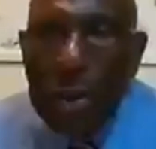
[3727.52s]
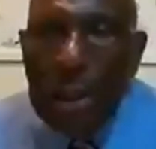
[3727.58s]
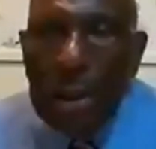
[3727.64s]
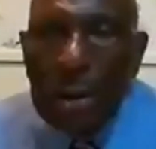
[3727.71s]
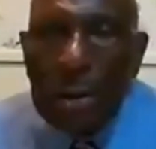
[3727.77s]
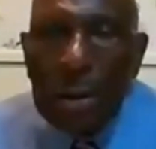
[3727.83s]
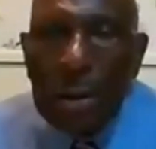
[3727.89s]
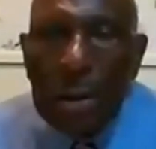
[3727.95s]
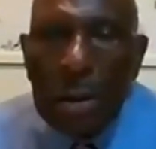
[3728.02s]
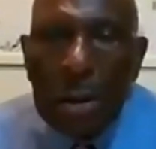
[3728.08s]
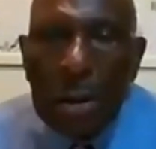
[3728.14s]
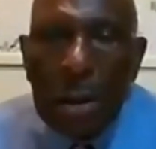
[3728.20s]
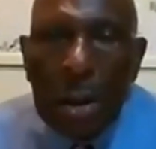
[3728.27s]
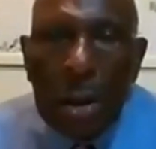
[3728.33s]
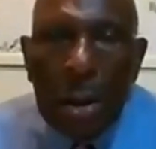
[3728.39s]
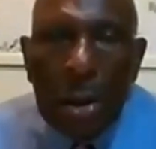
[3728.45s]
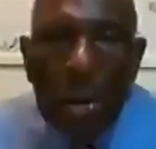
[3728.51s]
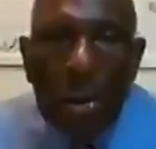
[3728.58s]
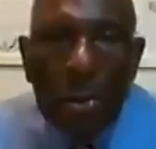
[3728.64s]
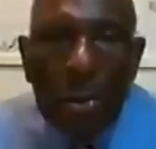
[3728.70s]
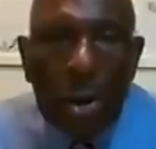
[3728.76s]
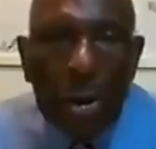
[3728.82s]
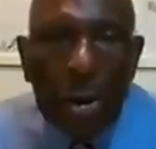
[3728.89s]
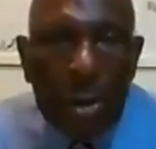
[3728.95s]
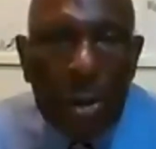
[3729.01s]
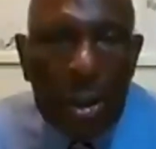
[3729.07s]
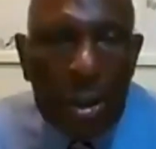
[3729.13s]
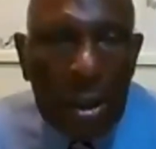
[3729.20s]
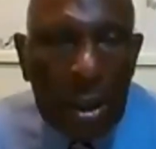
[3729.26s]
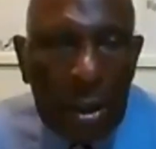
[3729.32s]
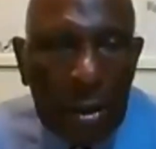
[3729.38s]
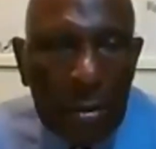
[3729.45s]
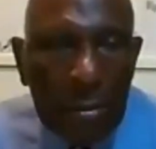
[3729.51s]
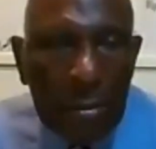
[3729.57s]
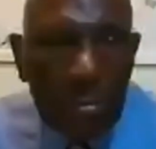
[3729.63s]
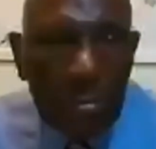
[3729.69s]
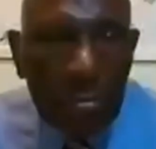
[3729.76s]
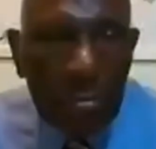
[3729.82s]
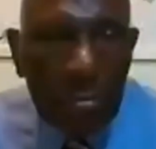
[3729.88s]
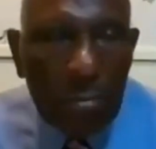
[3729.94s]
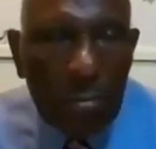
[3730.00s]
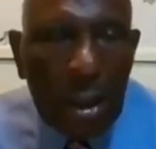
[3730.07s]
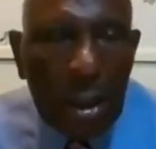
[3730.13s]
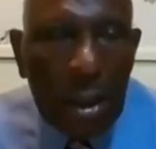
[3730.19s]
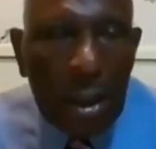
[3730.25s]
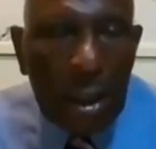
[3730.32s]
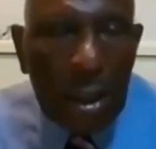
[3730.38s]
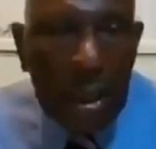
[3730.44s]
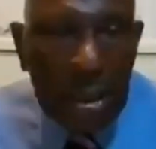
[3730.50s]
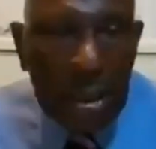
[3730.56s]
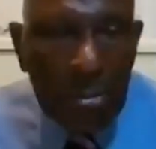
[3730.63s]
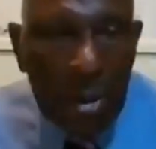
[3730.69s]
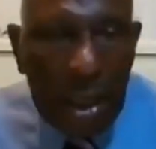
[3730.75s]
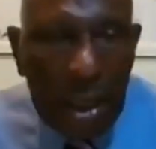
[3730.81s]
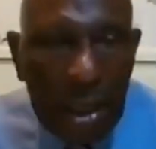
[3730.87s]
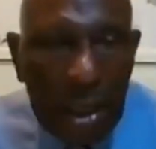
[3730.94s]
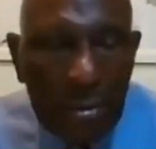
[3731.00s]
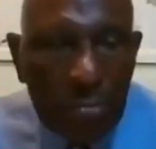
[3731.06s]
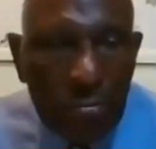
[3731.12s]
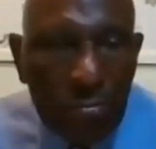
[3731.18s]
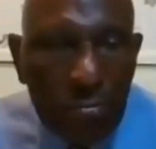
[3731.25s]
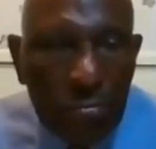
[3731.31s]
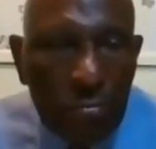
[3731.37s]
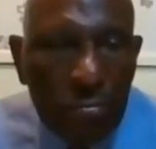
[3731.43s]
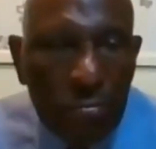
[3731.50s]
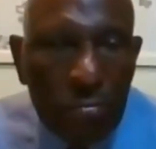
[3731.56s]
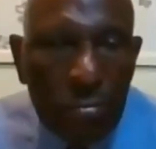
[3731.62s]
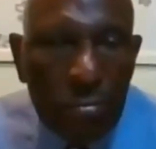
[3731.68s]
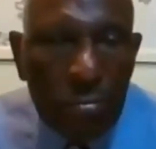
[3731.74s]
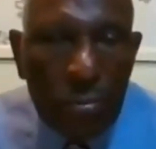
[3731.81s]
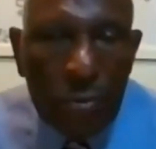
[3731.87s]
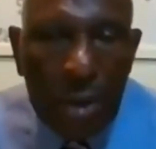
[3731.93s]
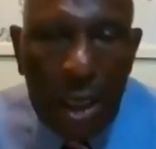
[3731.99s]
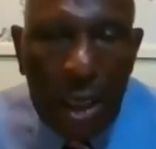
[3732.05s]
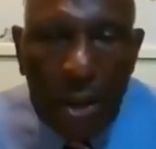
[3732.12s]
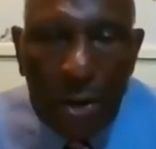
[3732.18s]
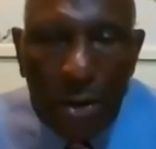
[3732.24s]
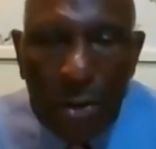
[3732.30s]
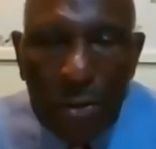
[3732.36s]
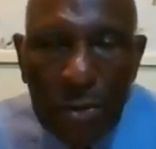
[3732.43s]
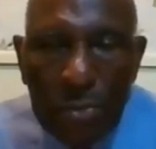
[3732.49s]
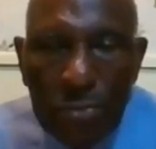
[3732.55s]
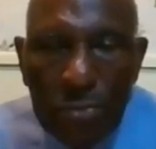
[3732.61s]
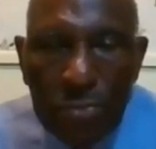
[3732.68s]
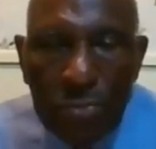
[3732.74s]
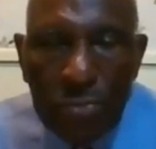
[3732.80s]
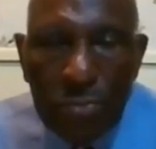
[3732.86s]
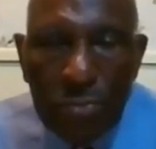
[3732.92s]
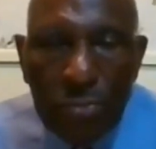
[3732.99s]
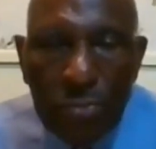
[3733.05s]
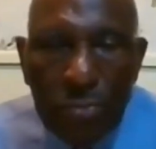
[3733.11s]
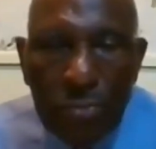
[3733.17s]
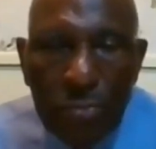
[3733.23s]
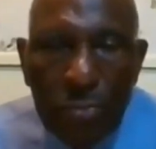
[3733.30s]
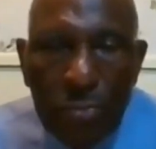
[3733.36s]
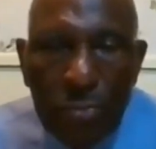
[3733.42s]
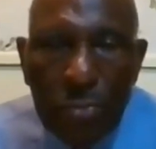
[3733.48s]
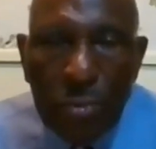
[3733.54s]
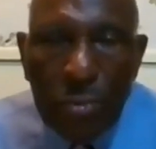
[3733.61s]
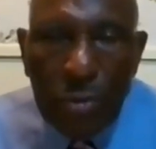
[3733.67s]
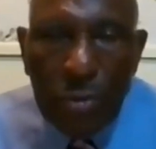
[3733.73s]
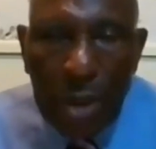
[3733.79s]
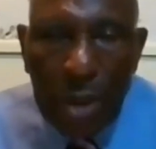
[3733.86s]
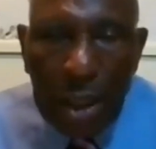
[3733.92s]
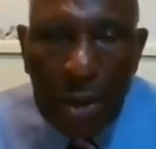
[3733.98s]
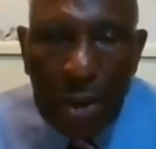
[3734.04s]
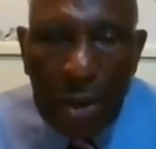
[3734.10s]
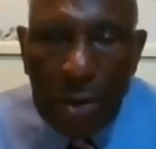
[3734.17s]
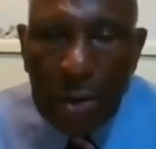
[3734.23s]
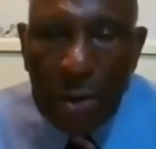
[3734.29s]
will will be done. Amen. Thank you. Thank you. Thank